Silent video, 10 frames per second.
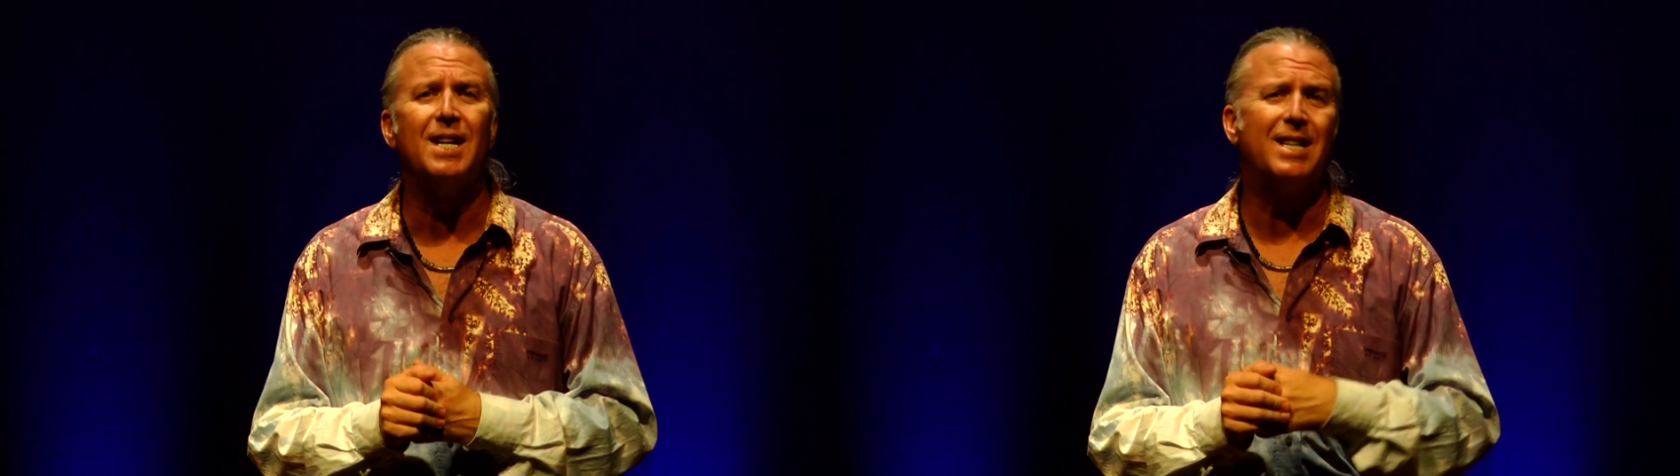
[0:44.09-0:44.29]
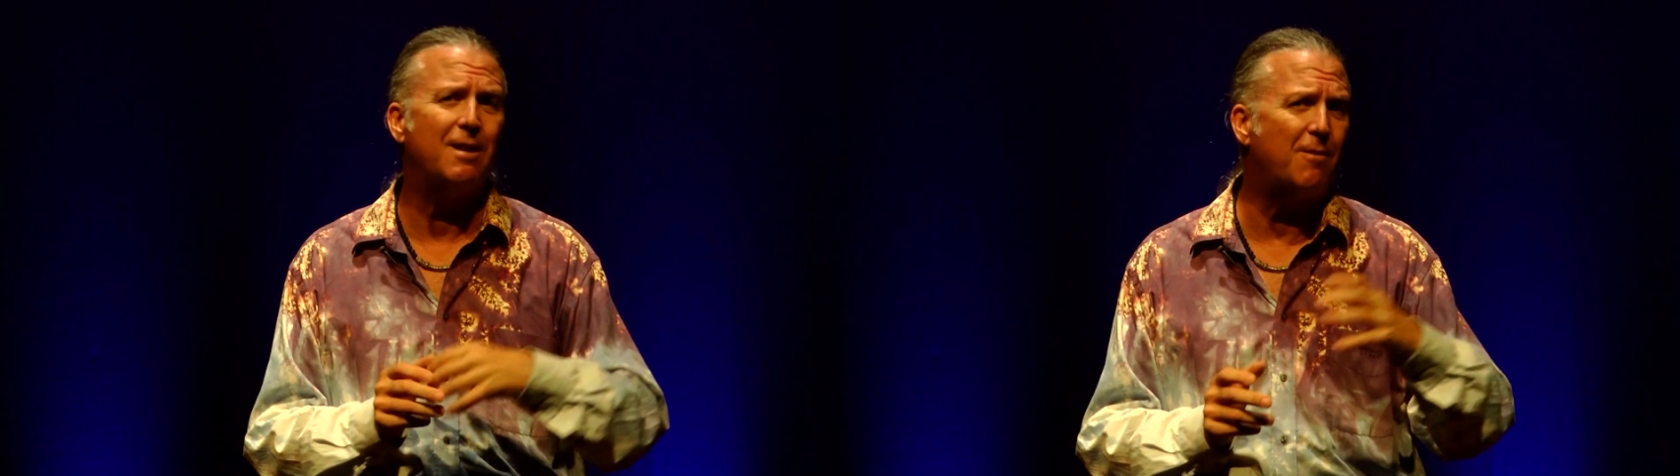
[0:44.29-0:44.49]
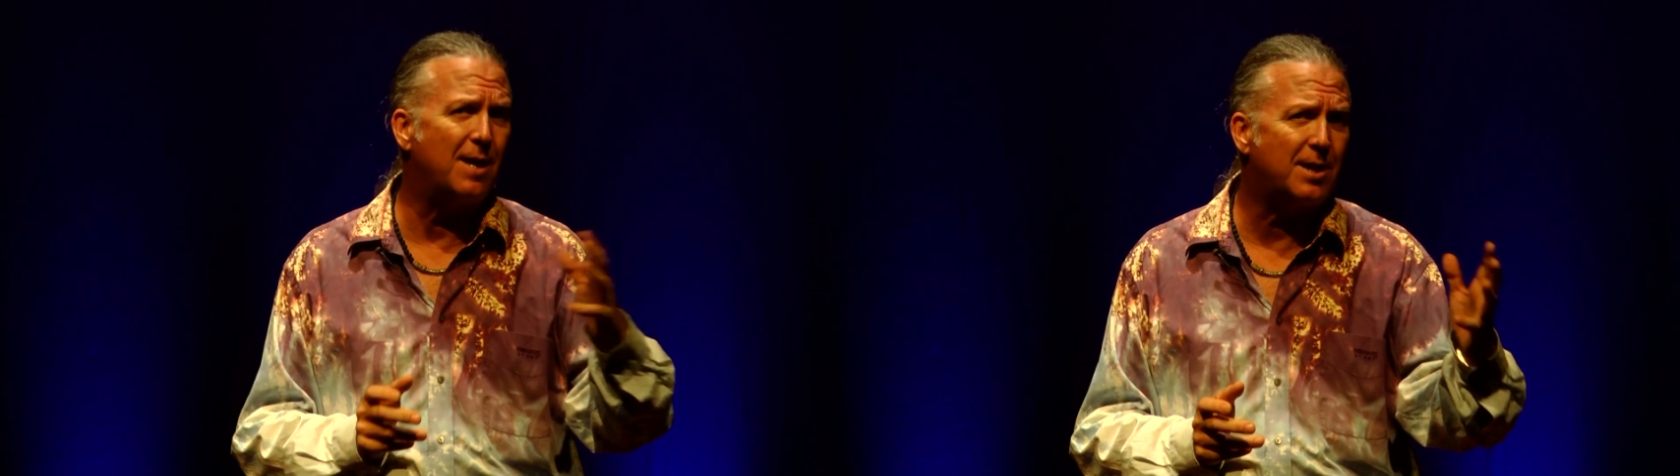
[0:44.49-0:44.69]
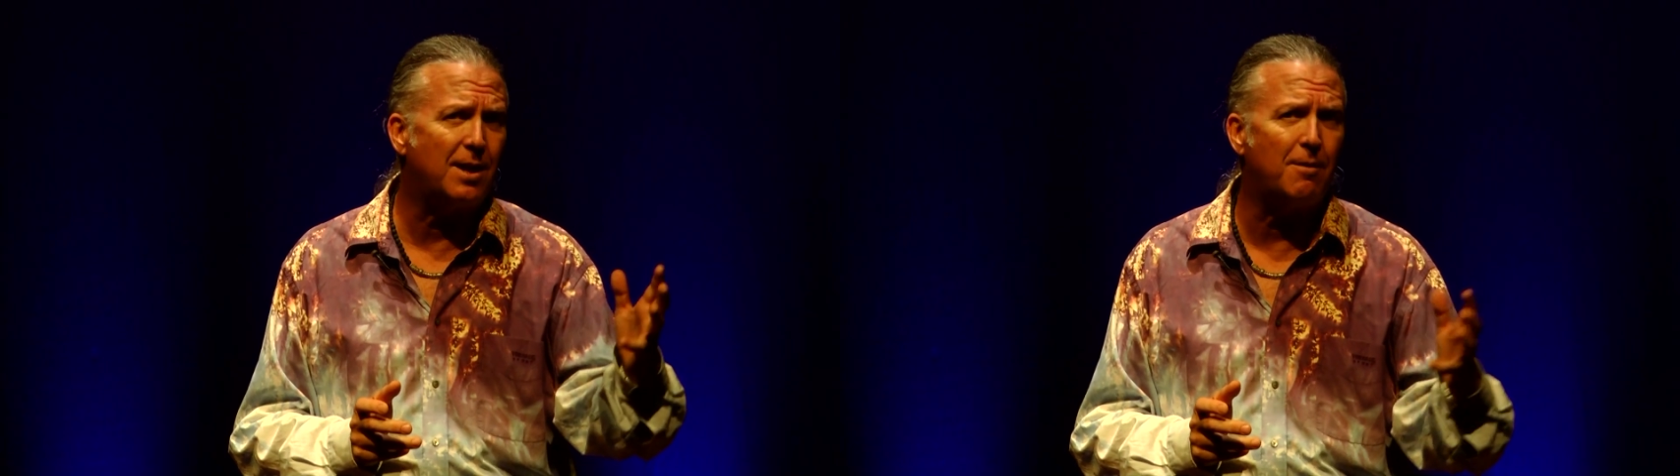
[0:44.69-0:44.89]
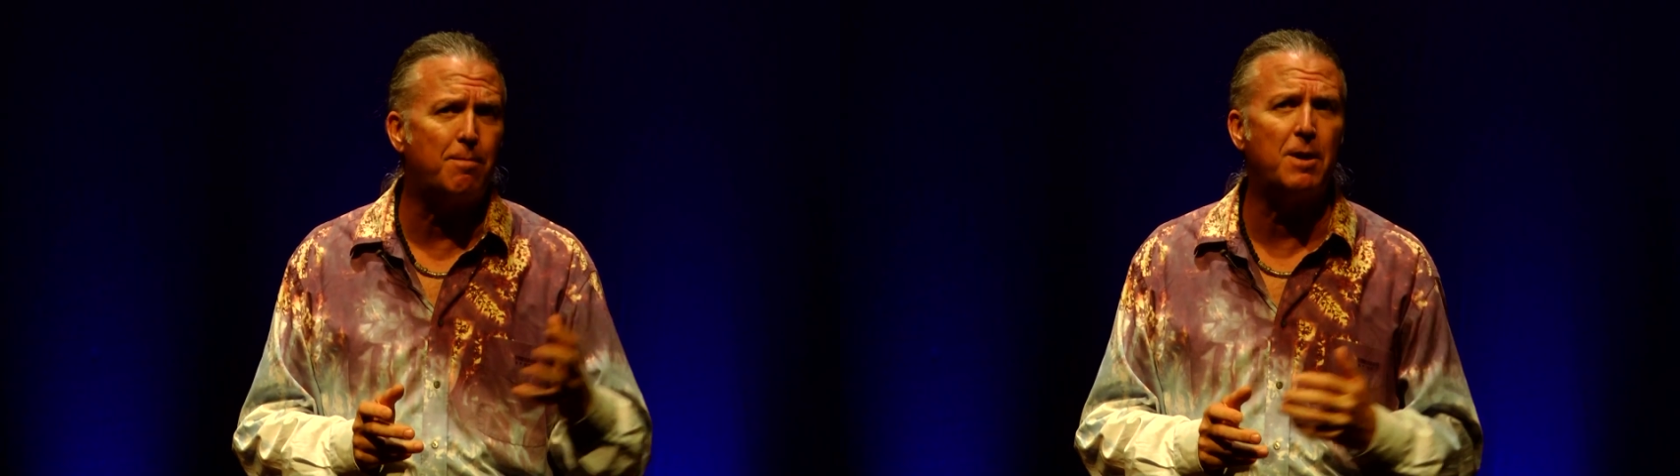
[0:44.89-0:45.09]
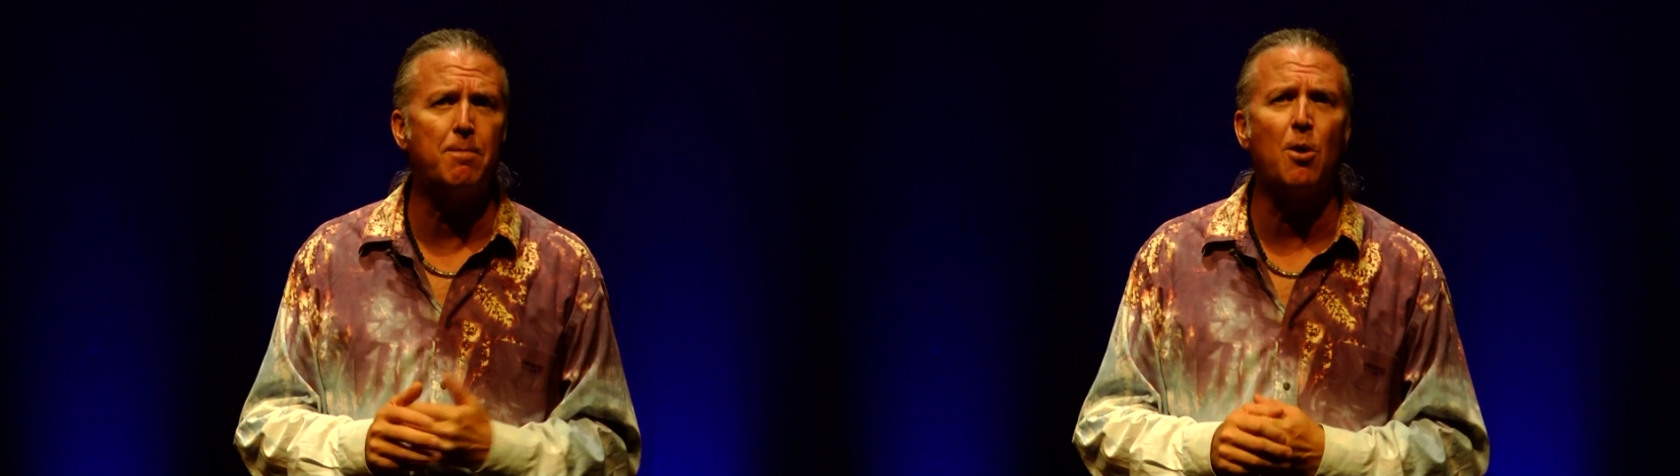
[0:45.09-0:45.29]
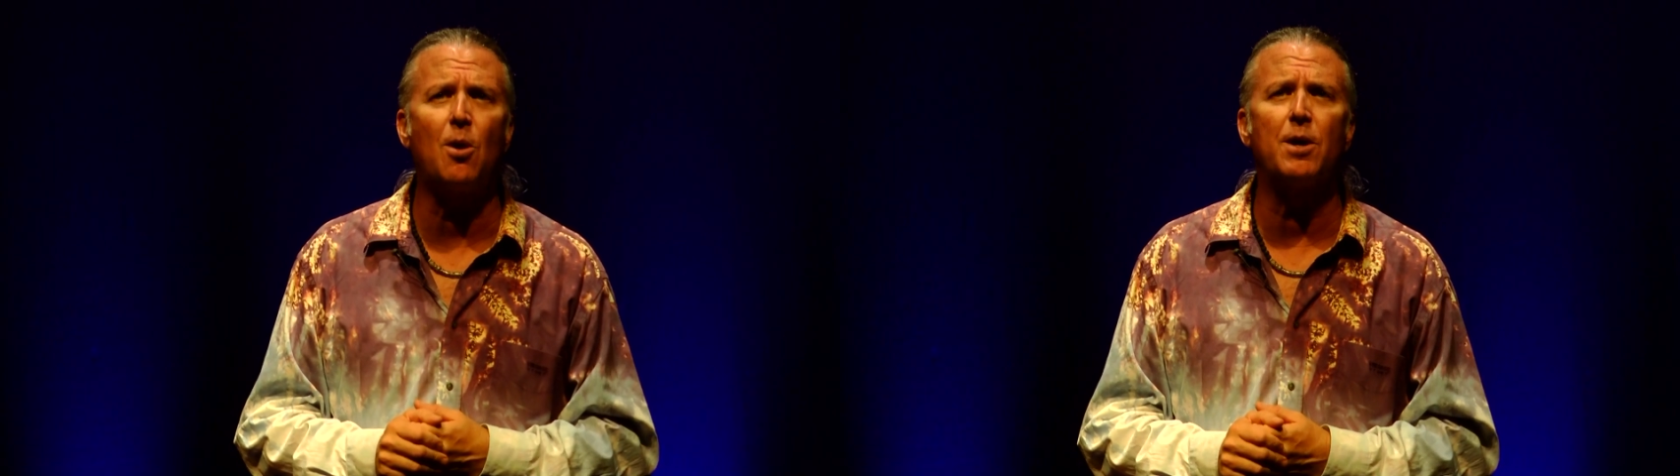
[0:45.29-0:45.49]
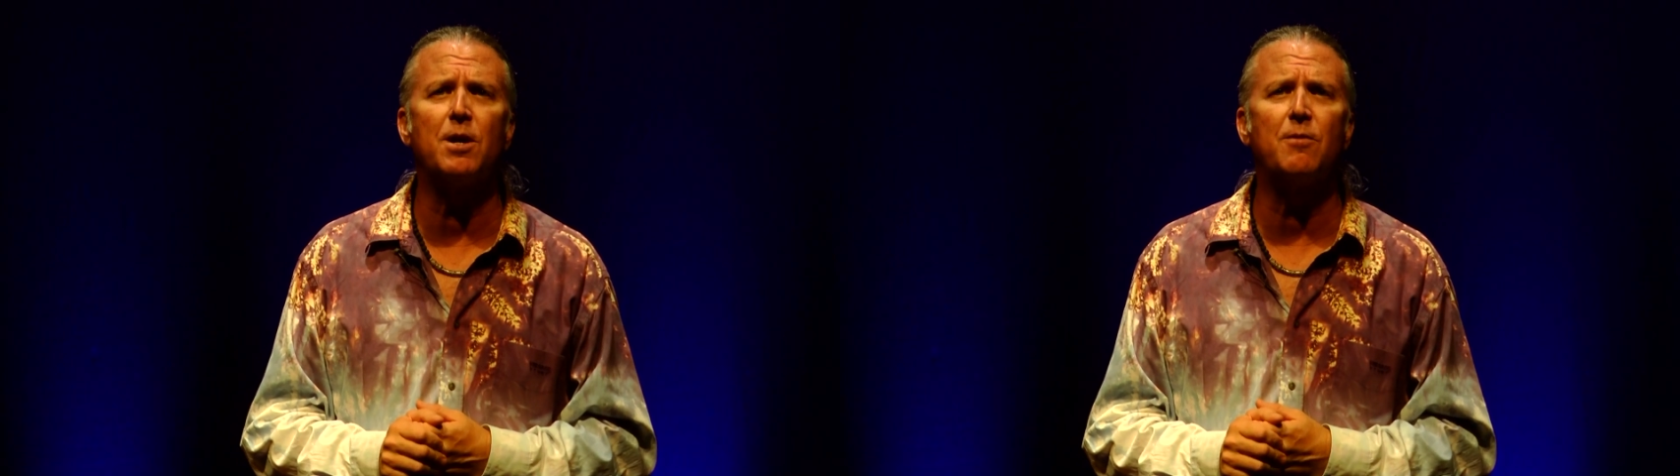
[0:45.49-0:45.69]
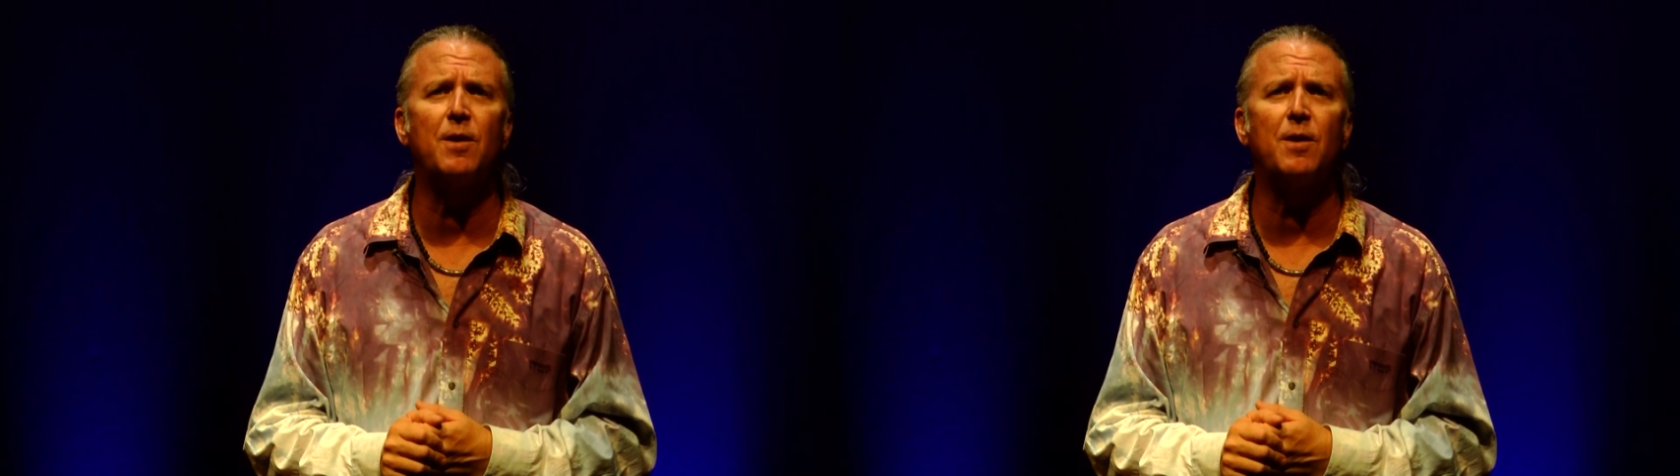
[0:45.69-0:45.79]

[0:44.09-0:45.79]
the events that I've been a part of,